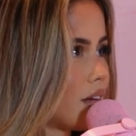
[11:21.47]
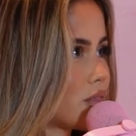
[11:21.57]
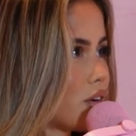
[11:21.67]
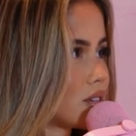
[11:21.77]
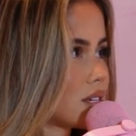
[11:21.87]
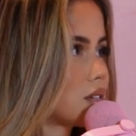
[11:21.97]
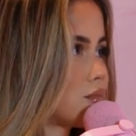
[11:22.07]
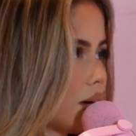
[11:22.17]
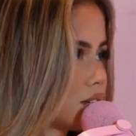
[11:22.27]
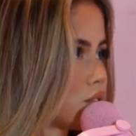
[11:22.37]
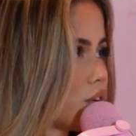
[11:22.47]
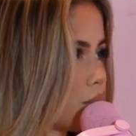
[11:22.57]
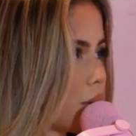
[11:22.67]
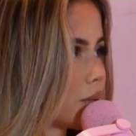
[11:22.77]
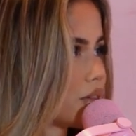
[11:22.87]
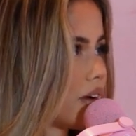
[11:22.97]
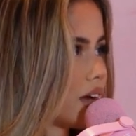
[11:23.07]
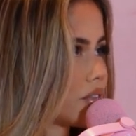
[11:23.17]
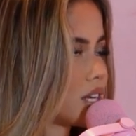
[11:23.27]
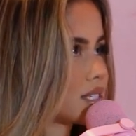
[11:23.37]
and those are my two probably
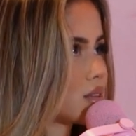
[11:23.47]
favorites: